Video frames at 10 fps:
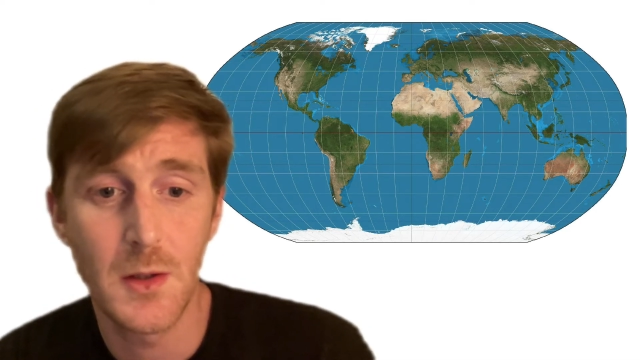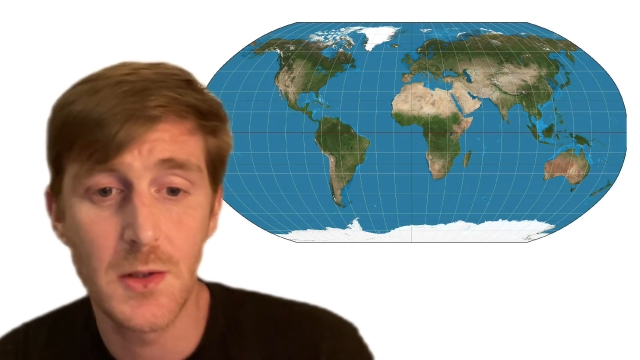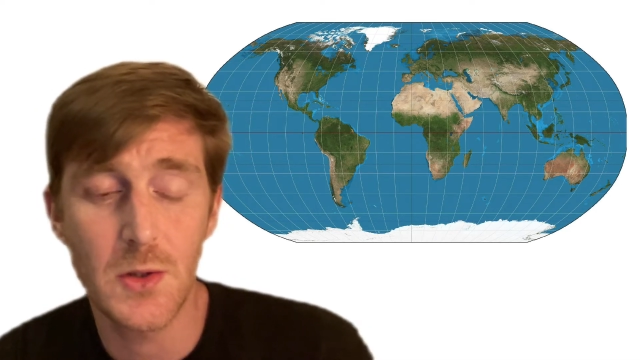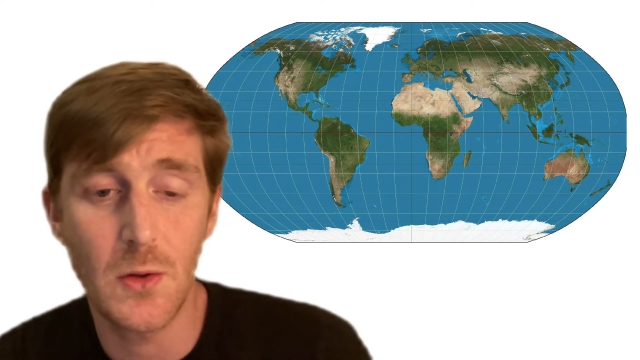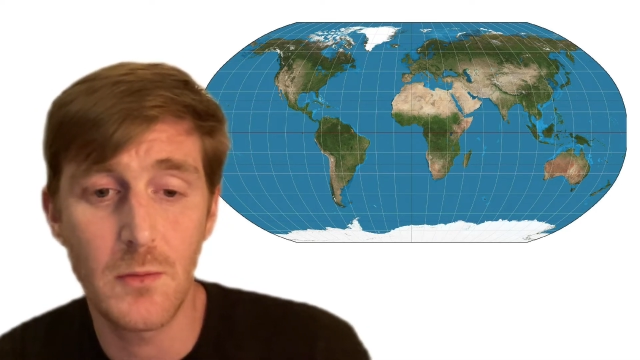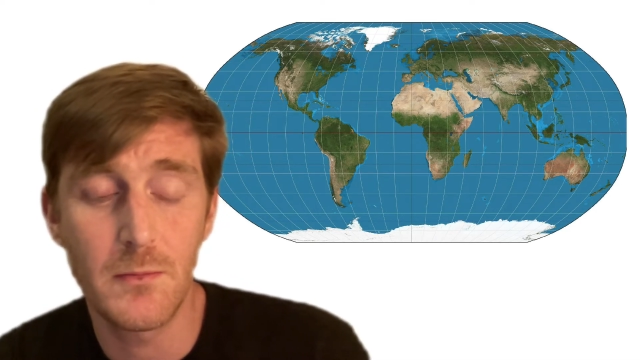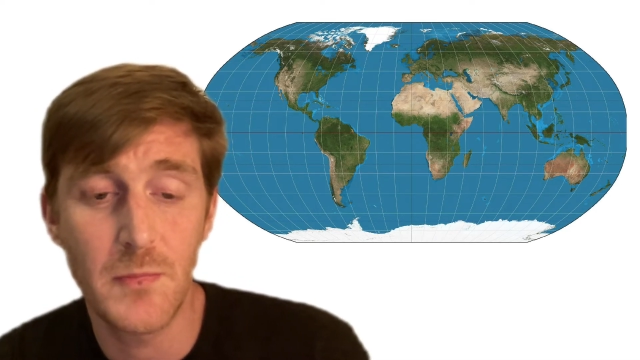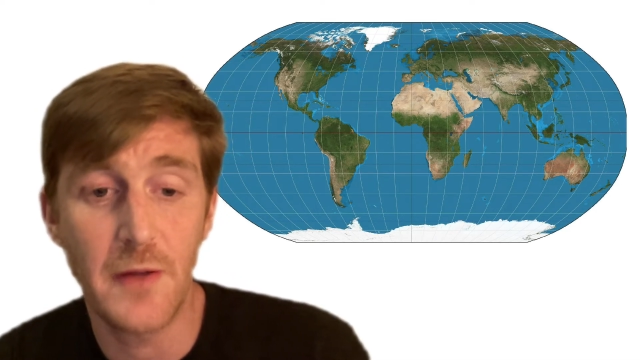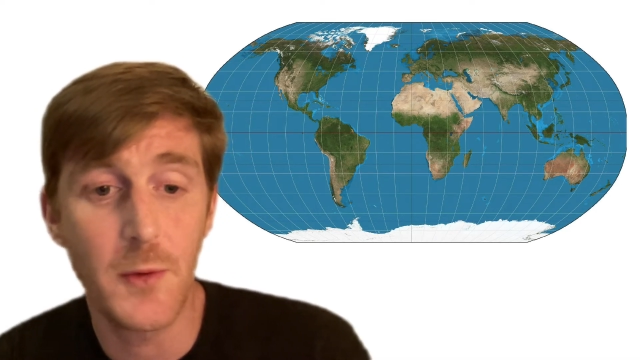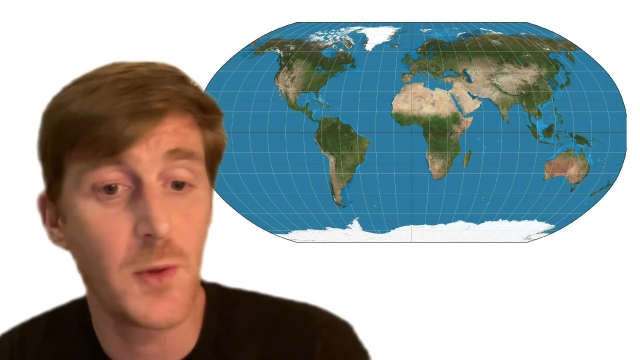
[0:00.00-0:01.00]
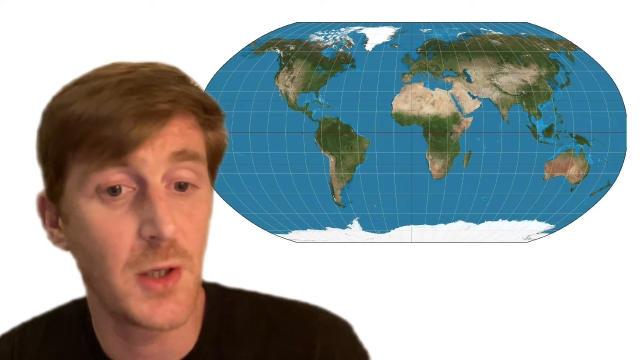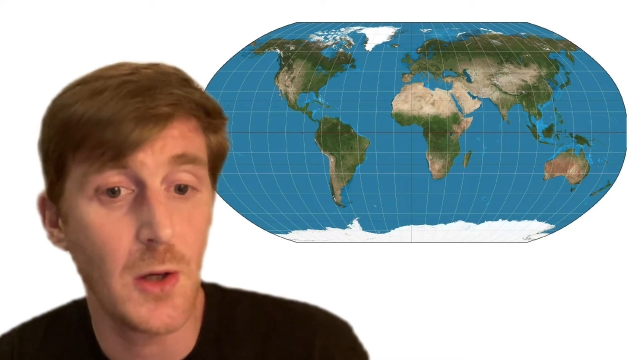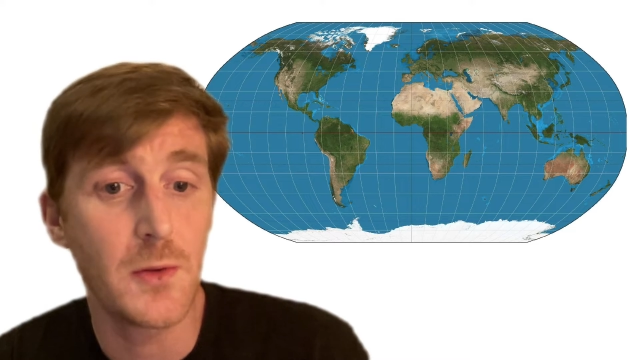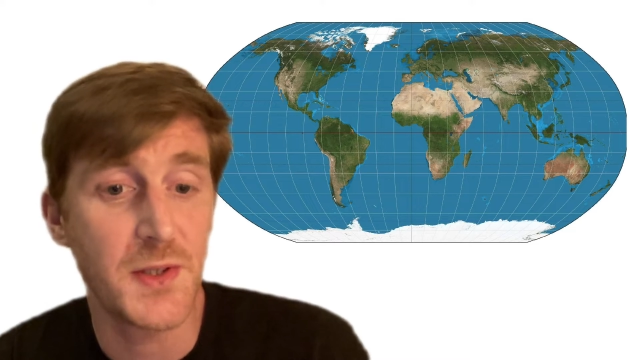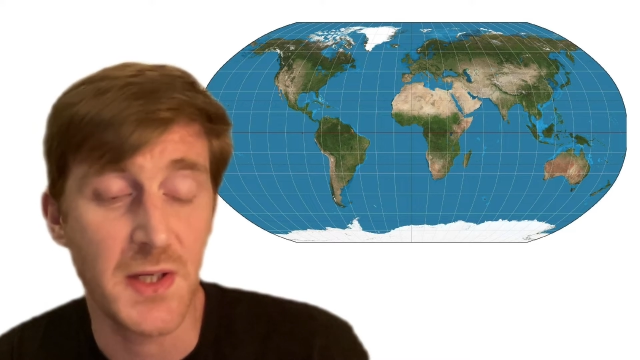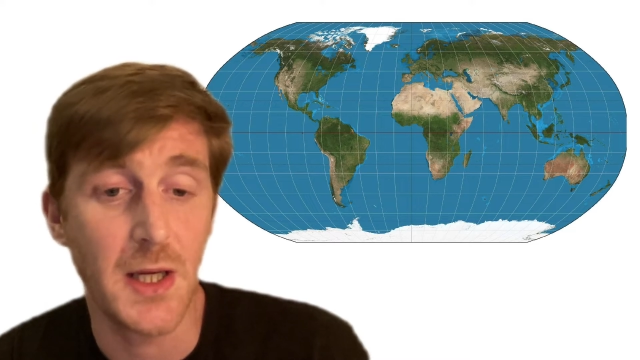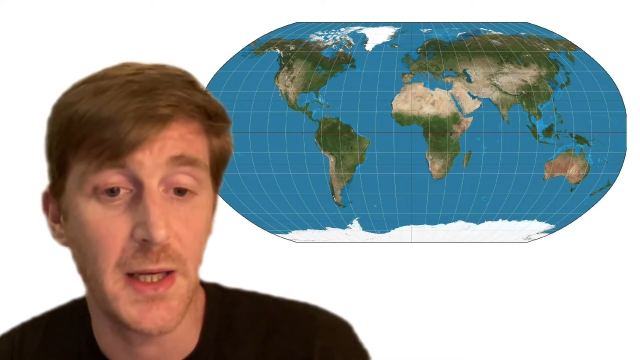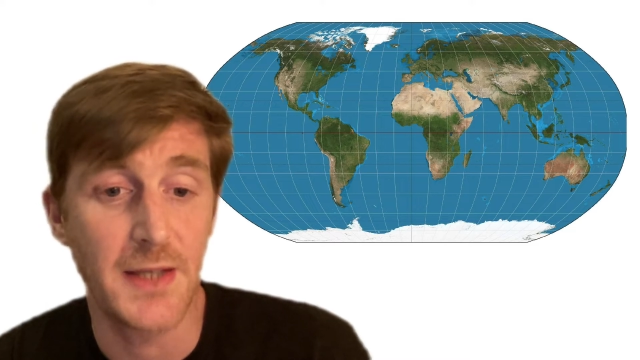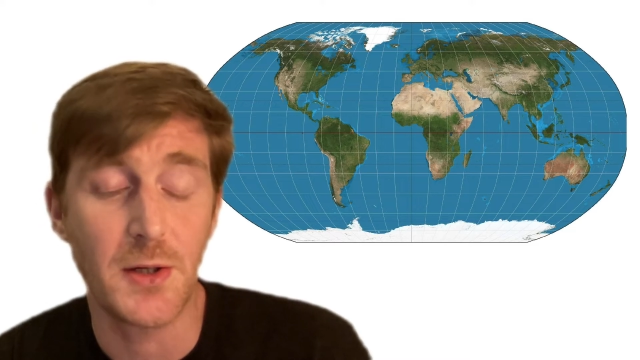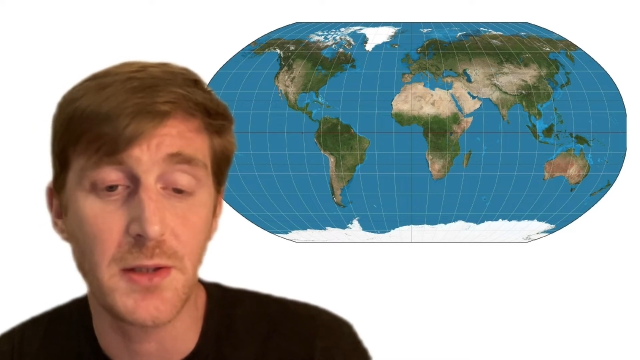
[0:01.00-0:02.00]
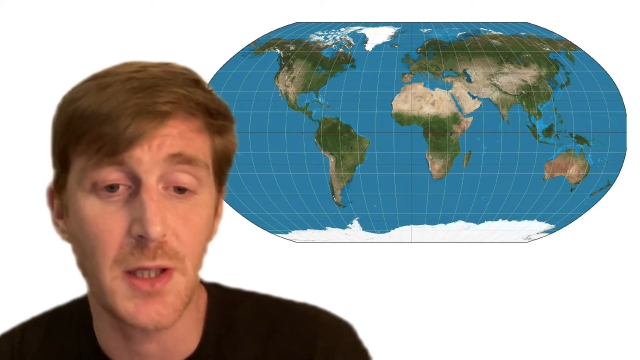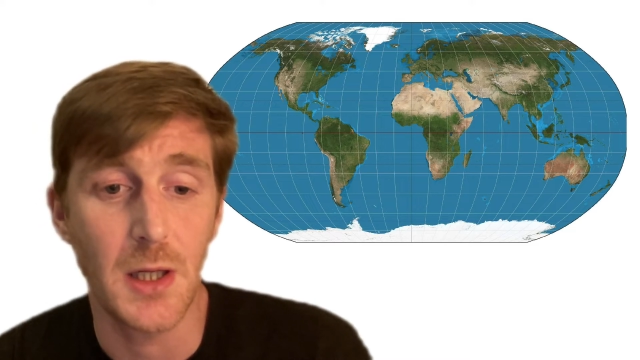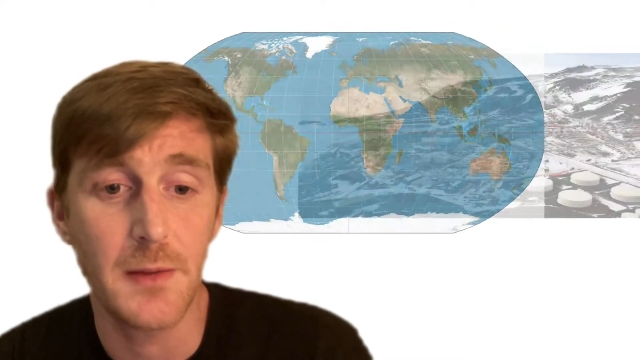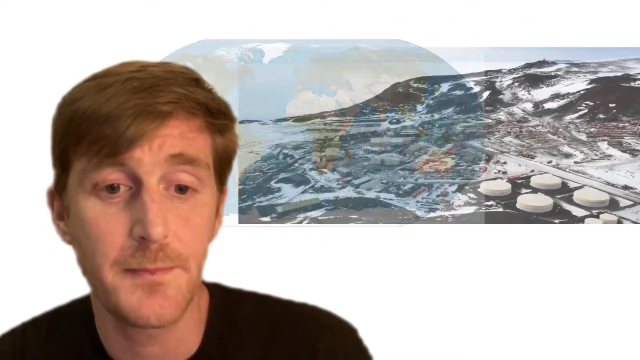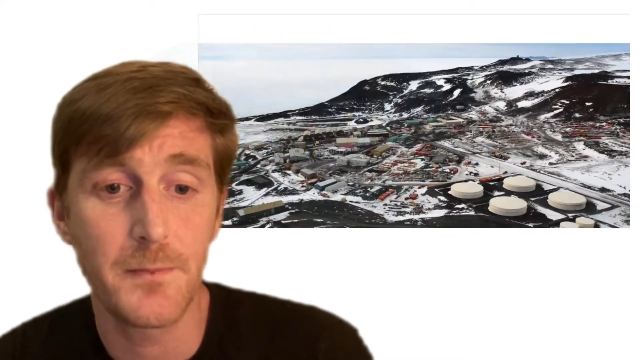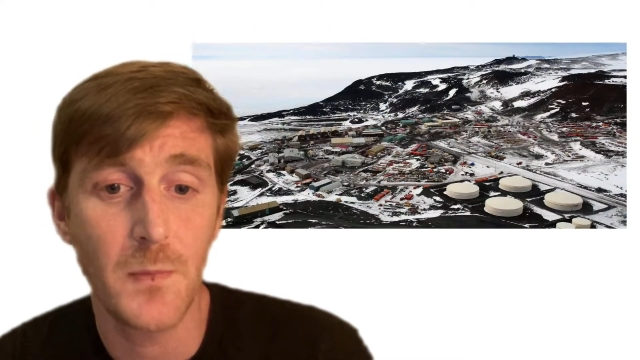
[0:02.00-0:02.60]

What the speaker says: So if you were to go to, say, Antarctica,